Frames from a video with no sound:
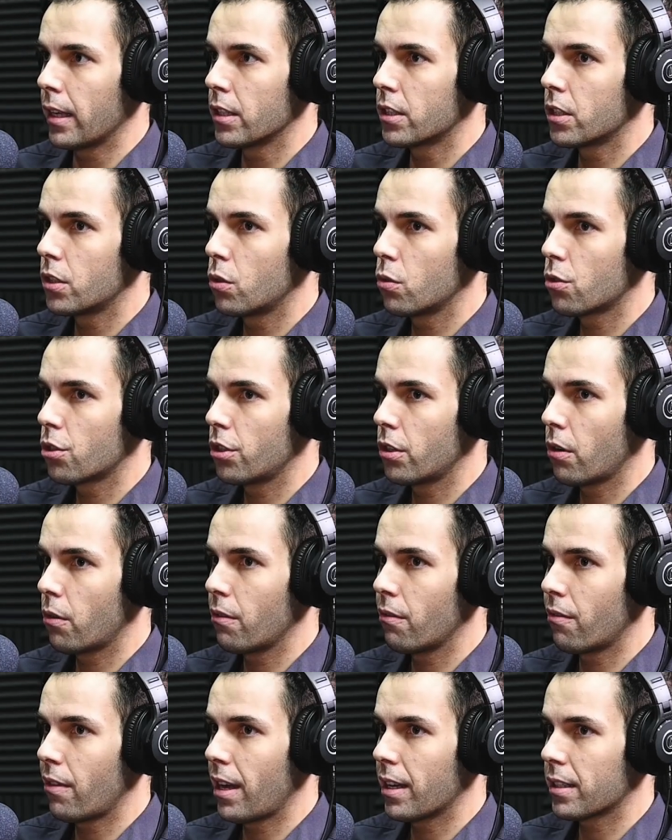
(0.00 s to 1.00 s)

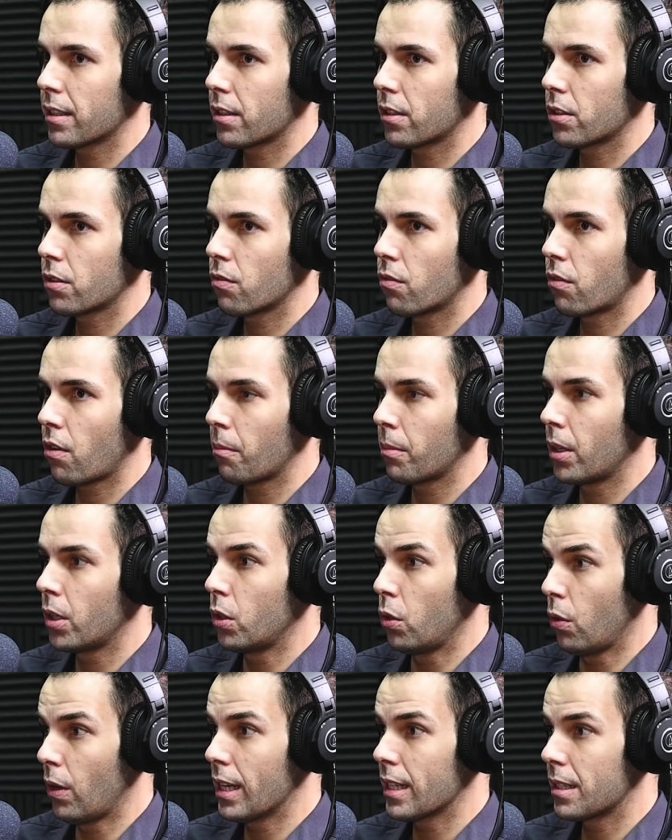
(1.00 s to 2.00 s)
institutional investors from
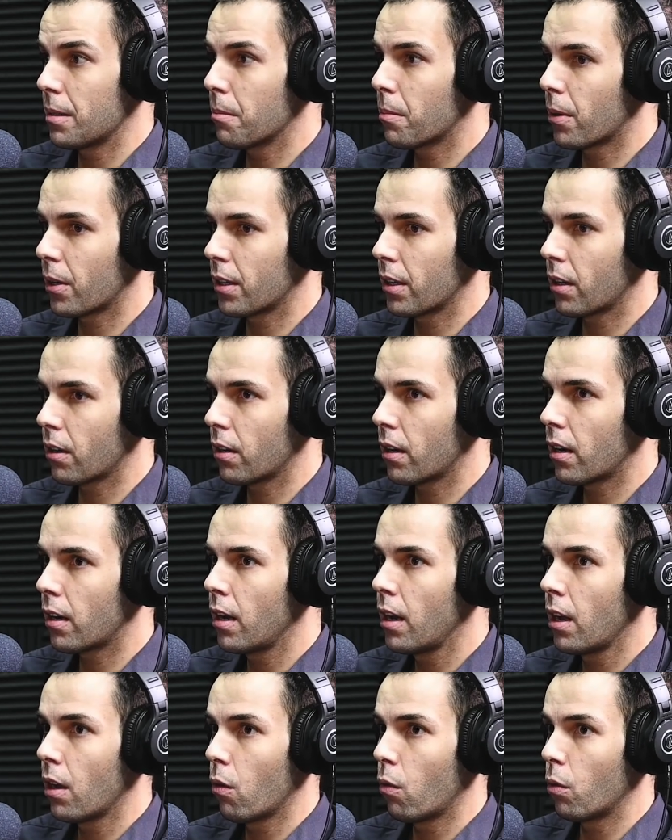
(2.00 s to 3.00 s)
the US in
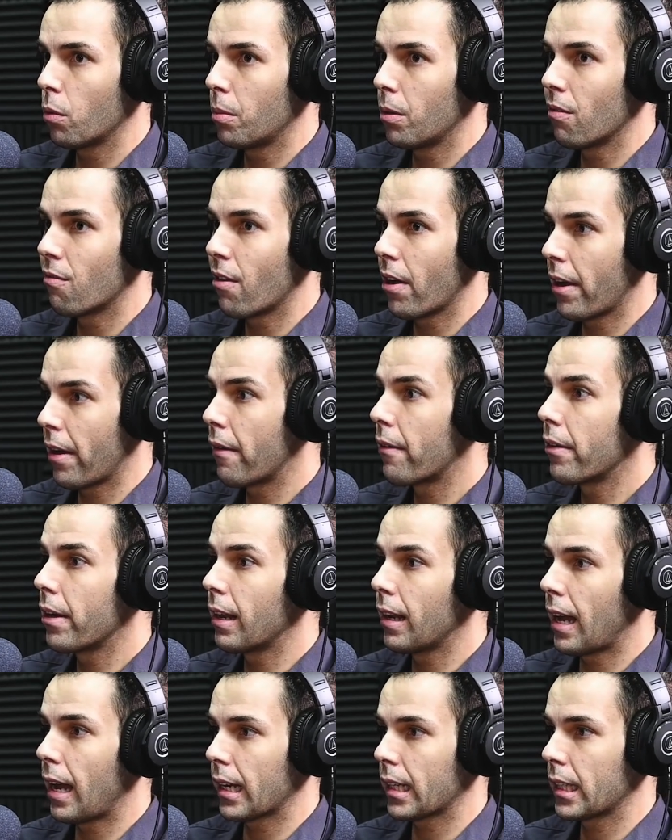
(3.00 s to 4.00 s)
particular would be very
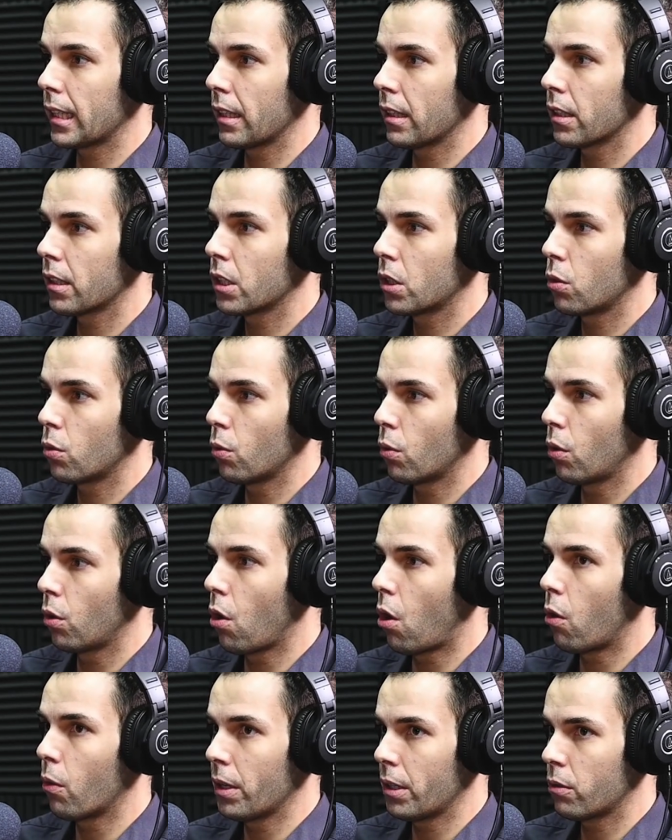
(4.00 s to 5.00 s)
reluctant to
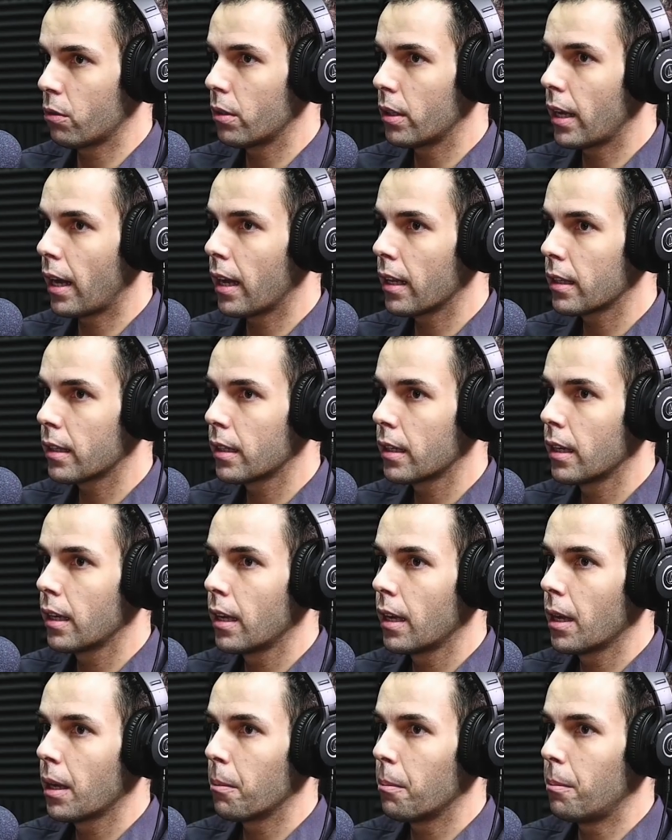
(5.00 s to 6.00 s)
go into that
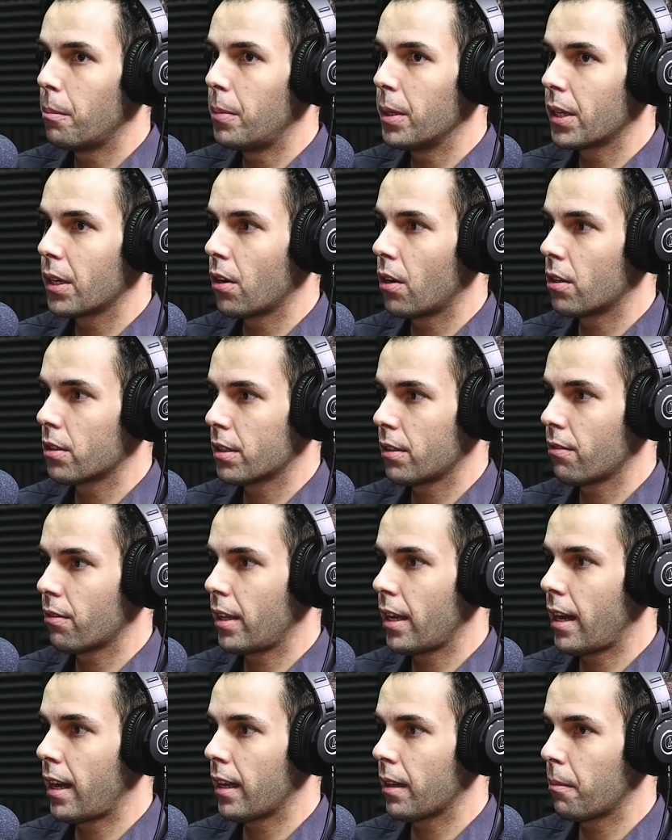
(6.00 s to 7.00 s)
because
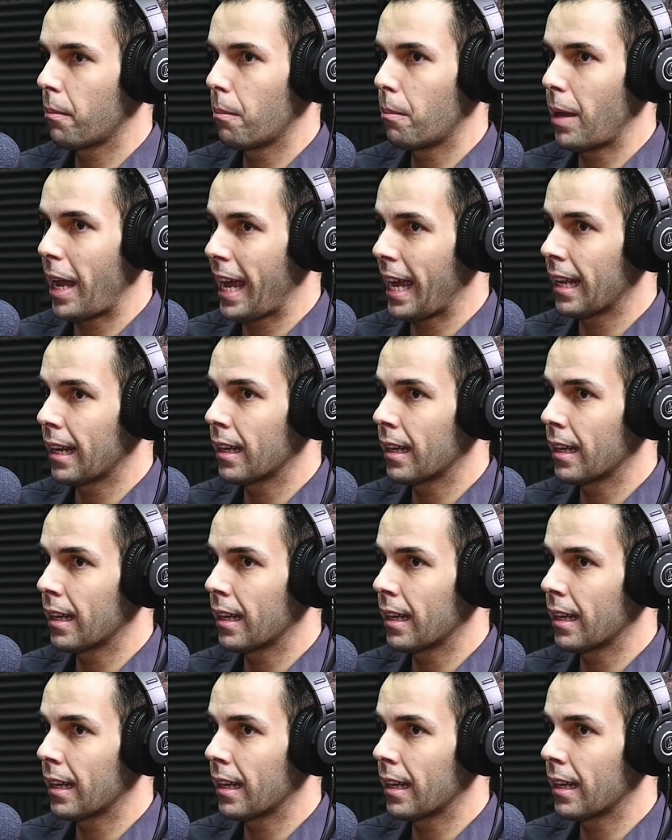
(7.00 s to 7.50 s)
of that ban.